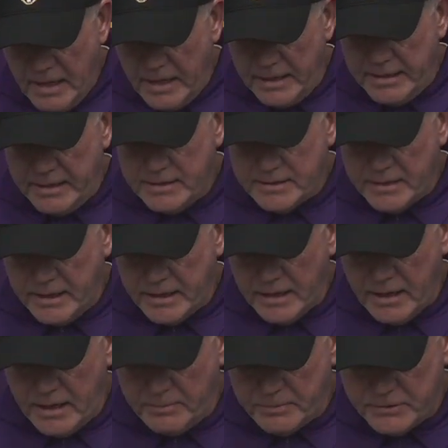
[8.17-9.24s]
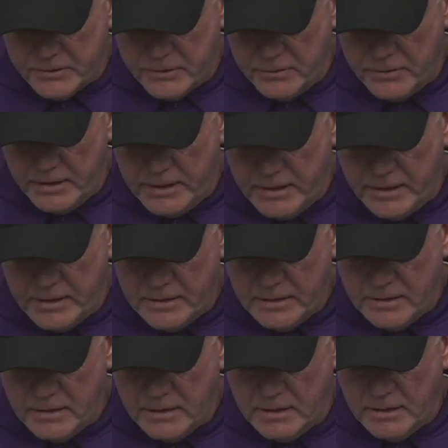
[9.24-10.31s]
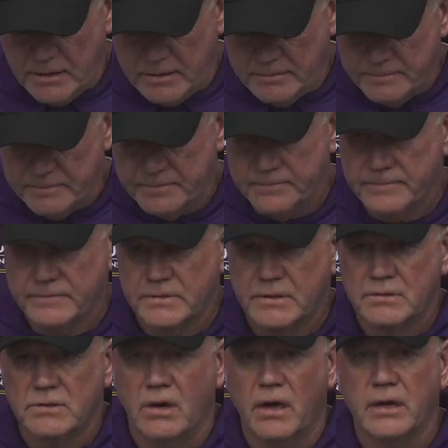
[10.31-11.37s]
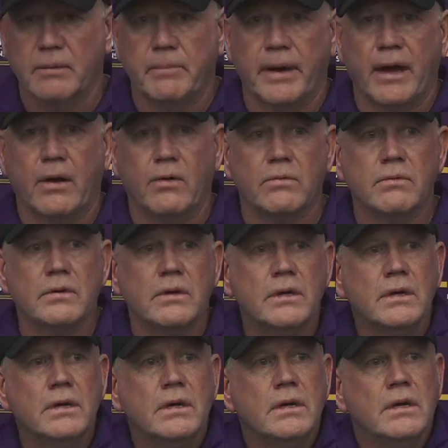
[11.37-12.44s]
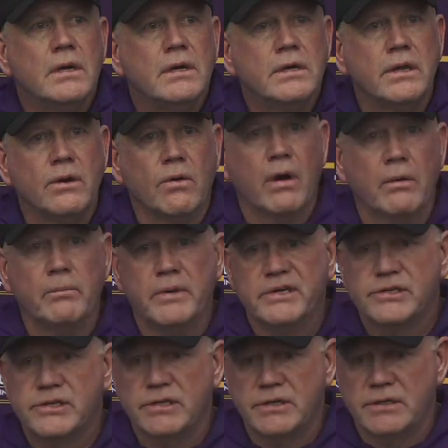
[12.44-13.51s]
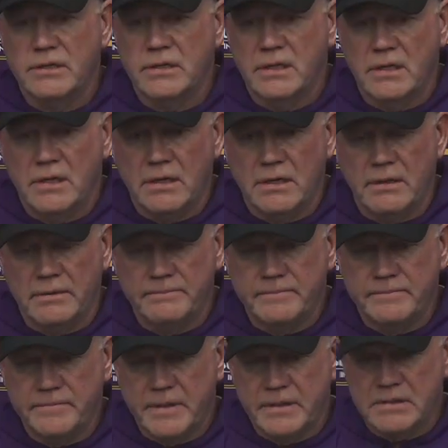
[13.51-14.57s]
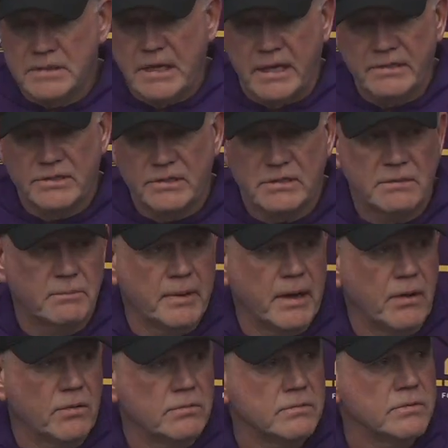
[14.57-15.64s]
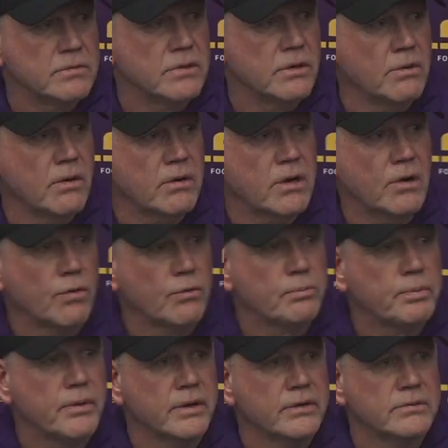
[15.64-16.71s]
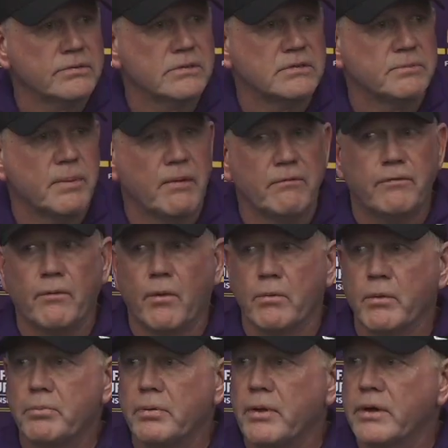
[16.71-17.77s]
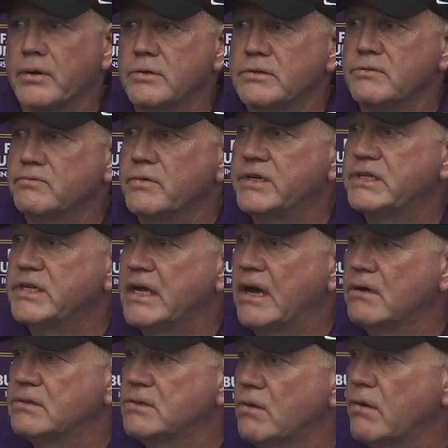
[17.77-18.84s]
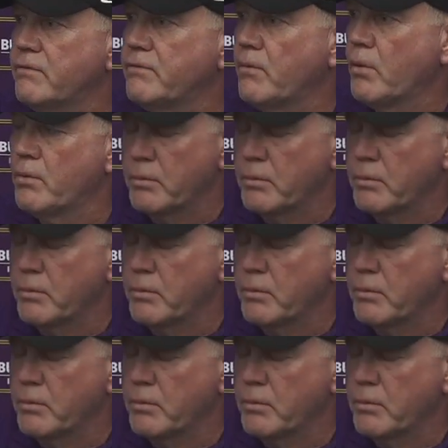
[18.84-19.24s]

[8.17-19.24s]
didn't take an opportunity to talk about, our mission is not just about, our current players, it's about former players and reaching out to our former